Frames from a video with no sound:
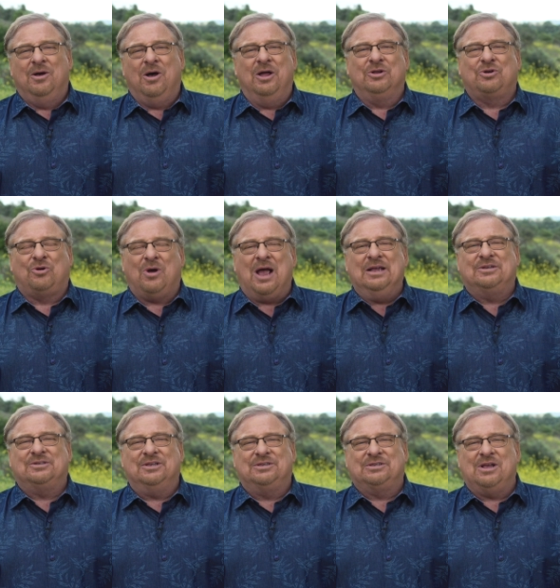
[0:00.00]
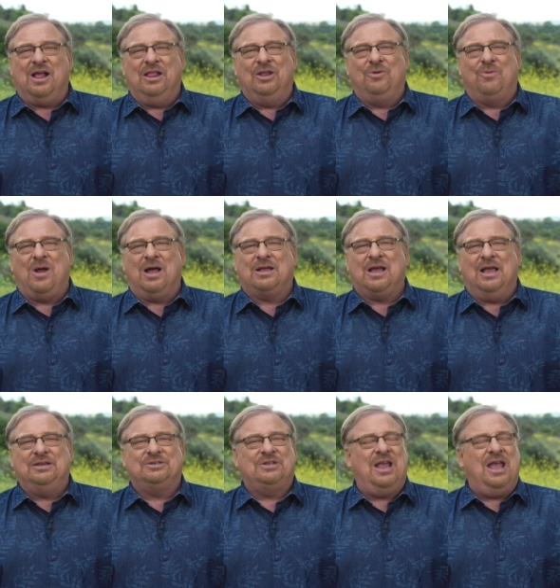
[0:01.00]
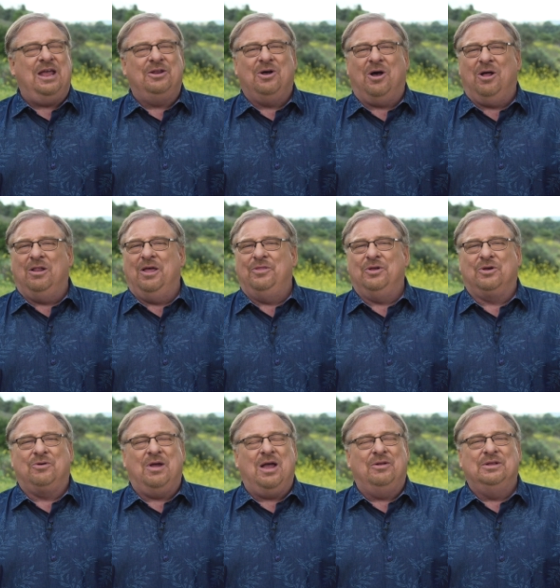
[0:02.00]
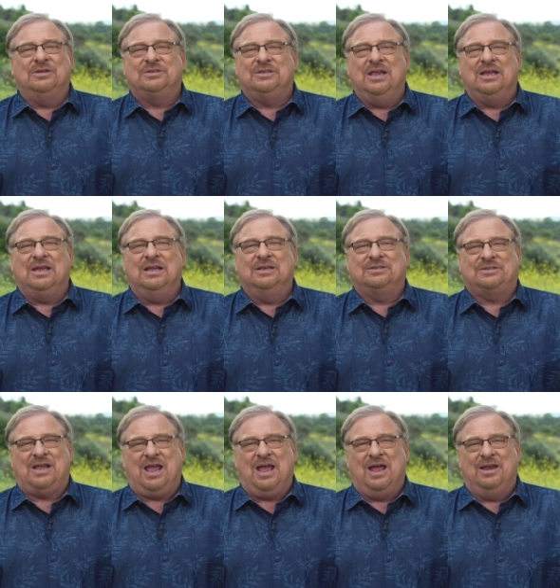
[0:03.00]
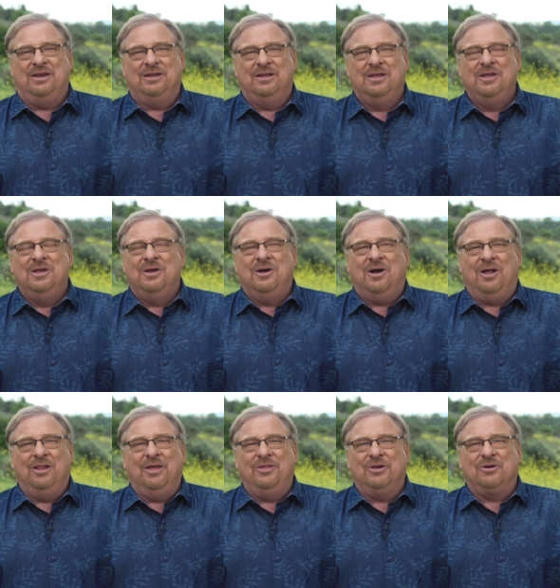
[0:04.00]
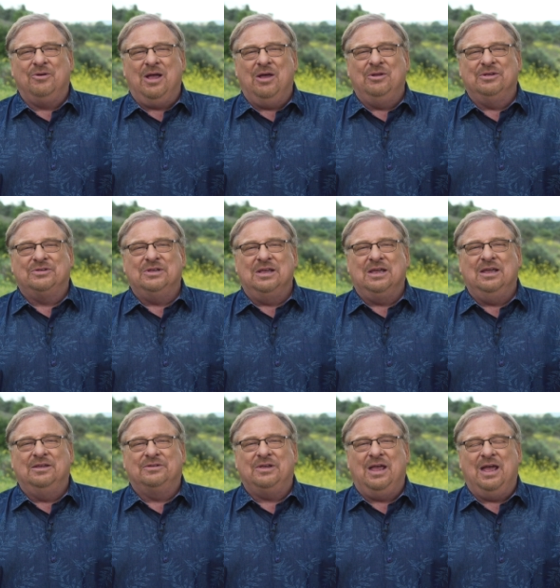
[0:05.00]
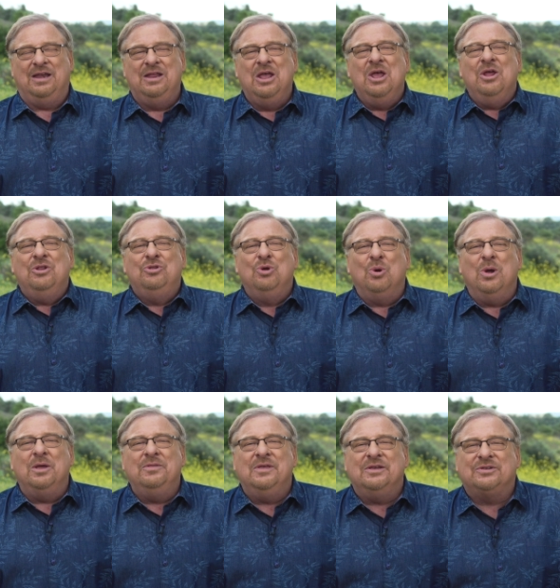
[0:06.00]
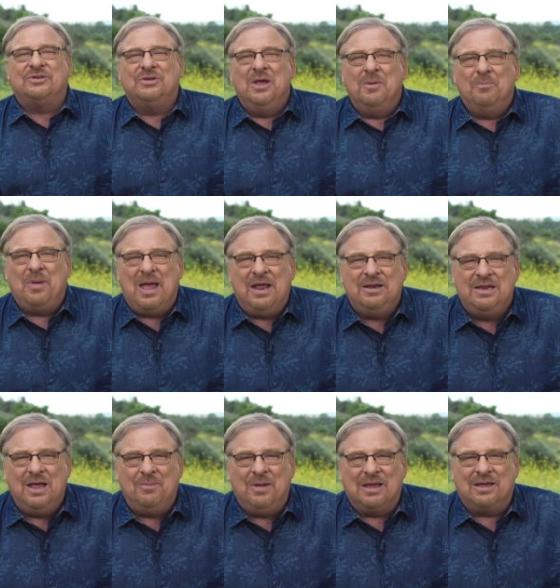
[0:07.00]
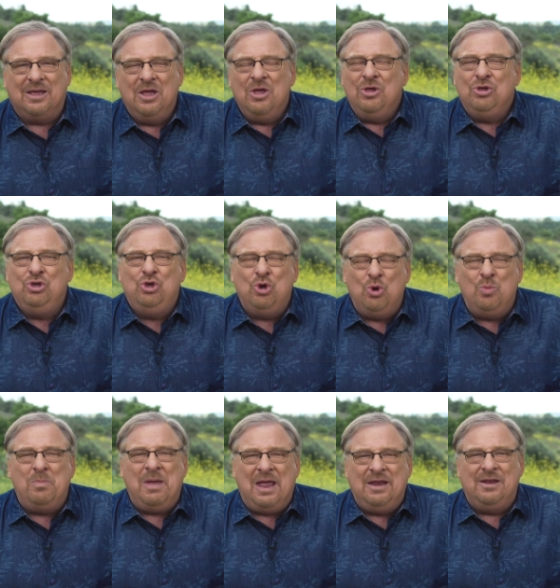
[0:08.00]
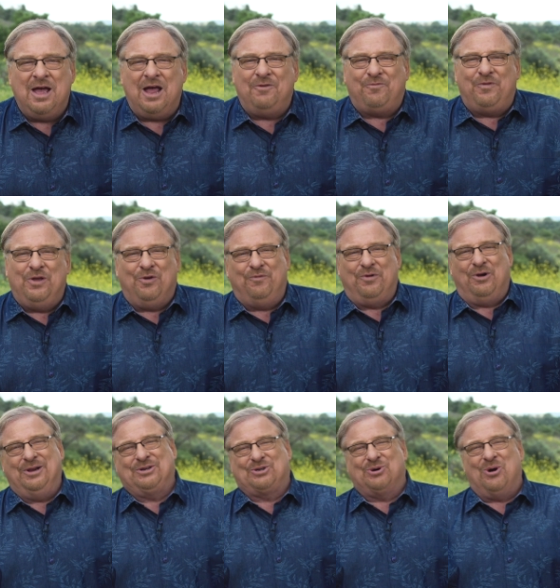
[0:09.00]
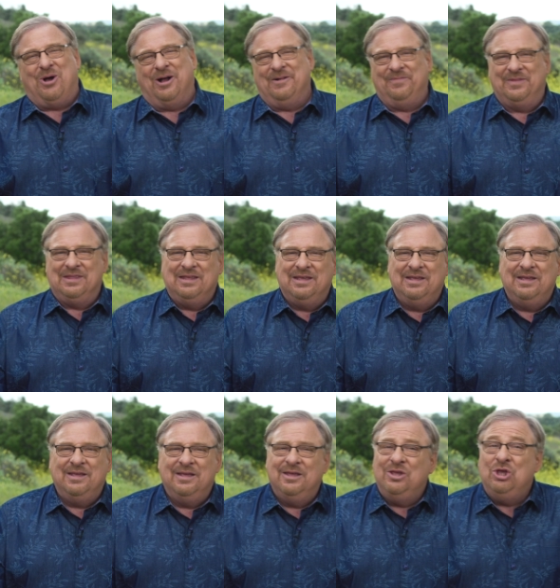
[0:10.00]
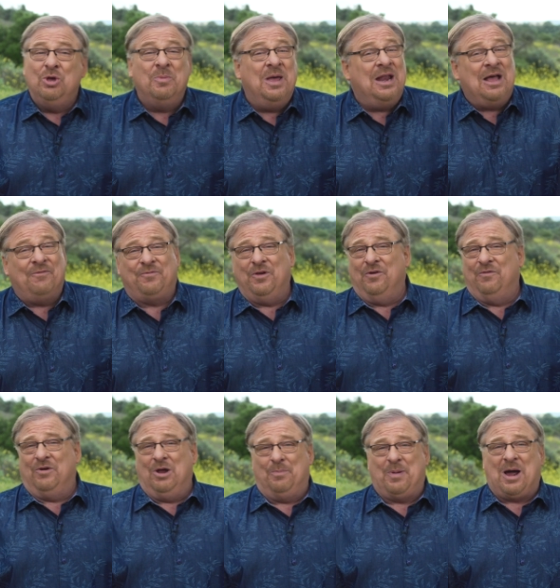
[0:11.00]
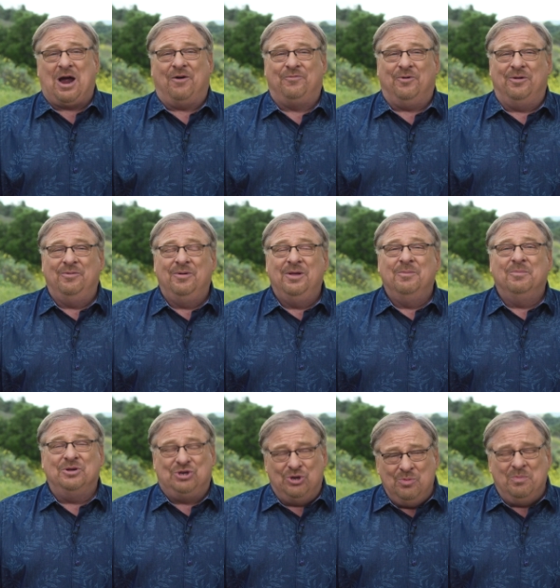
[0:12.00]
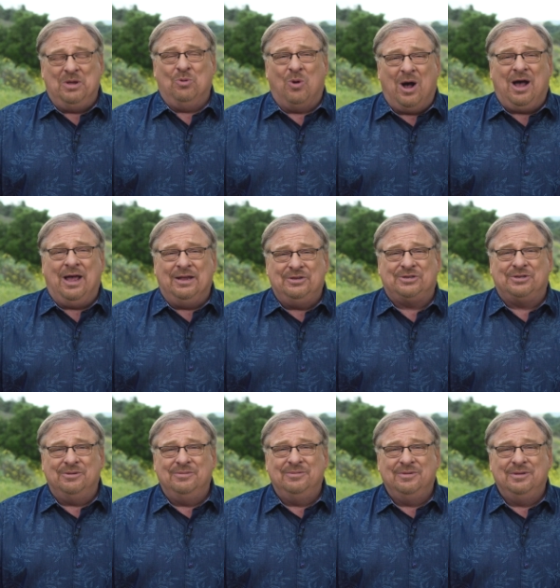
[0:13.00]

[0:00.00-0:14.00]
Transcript: On Christ the solid rock I stand, all other ground is sinking sand. All other ground is sinking sand. During this pandemic, you may not feel very strong. You may not feel very powerful, but you can be wise.